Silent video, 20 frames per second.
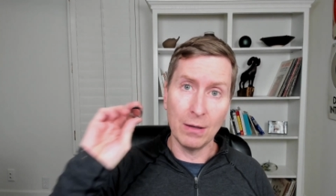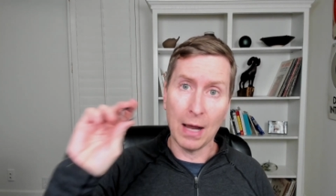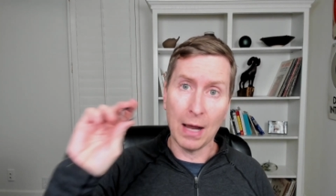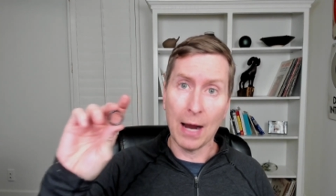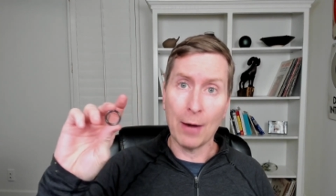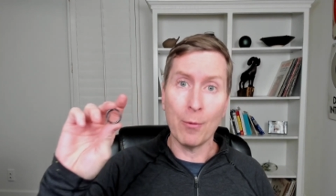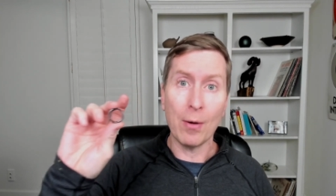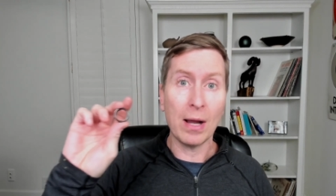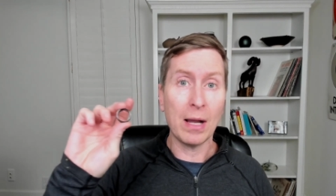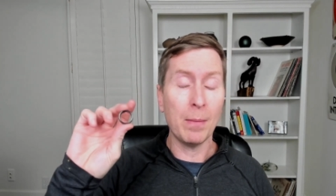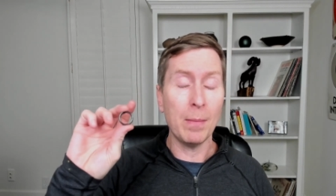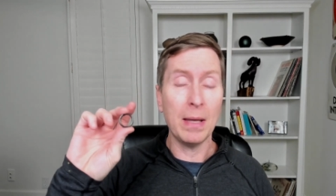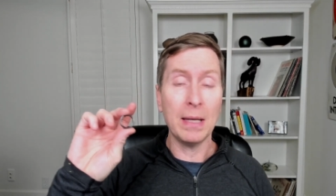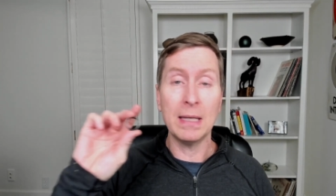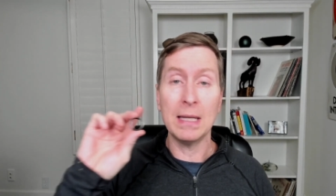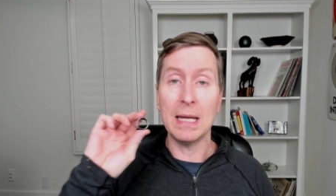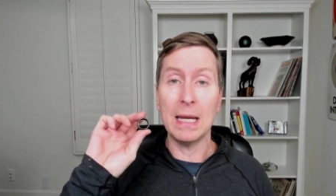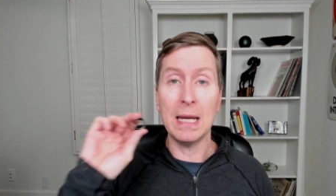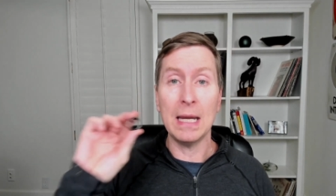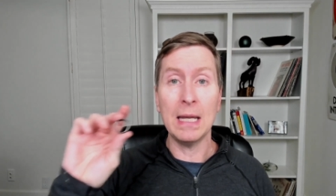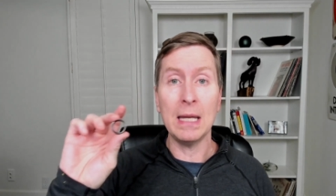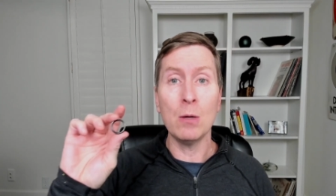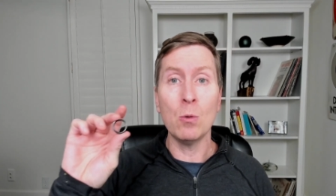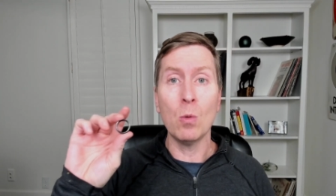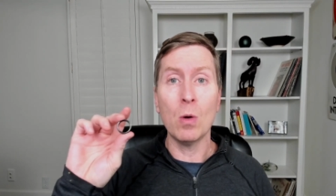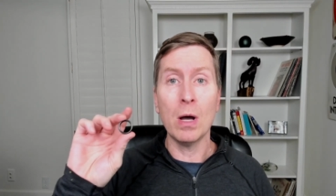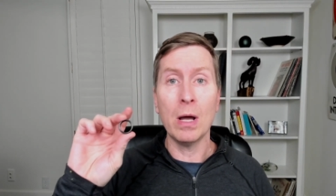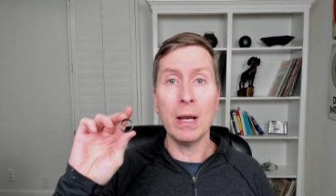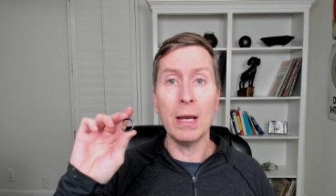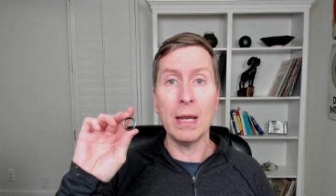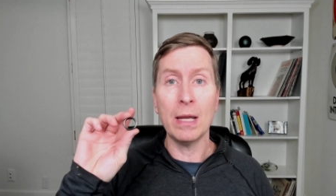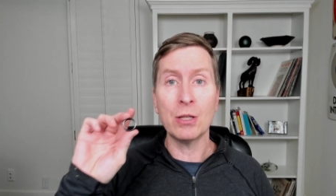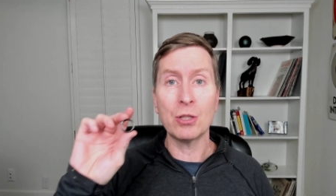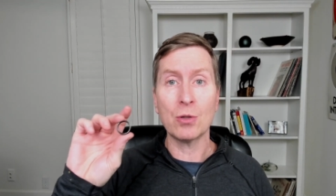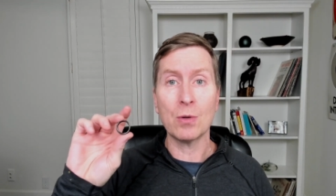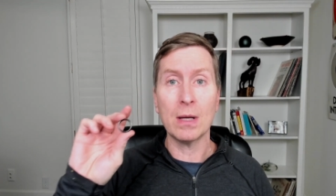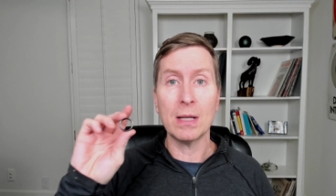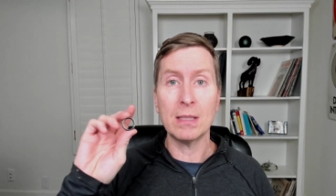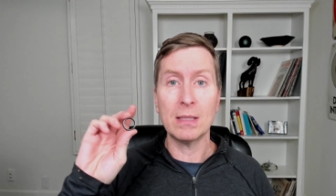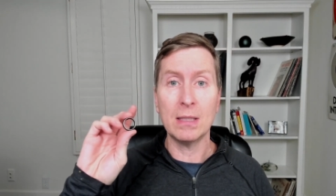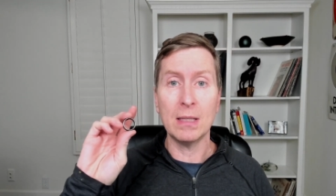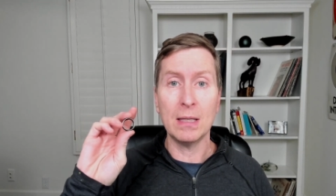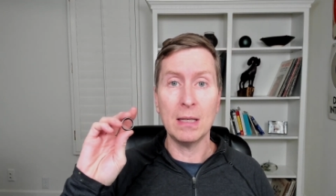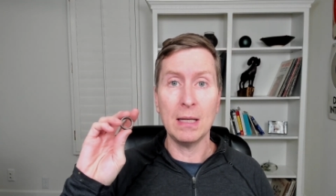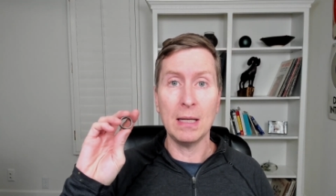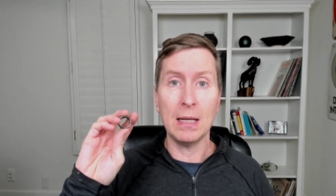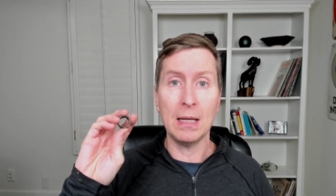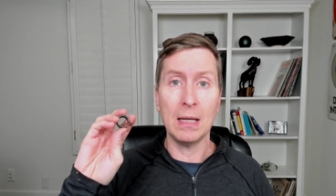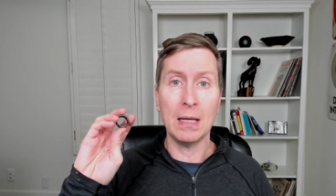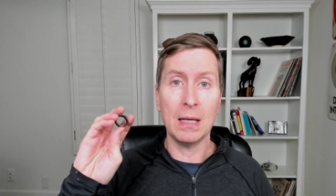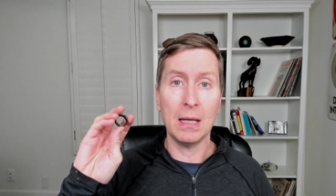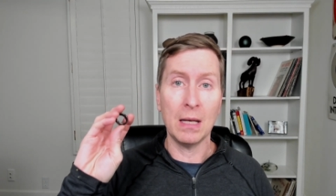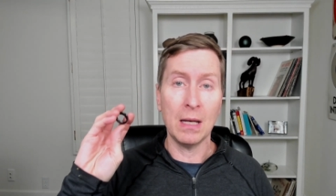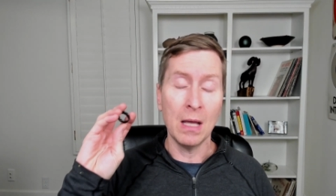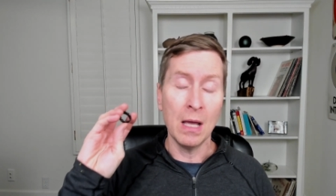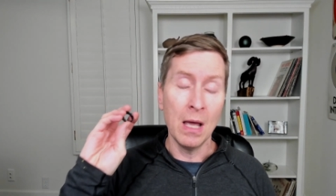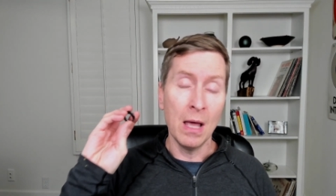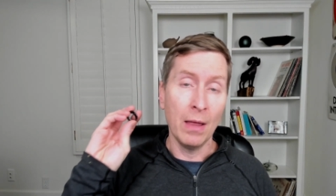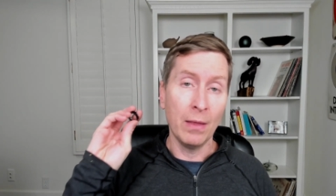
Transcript: recommend anyone interested in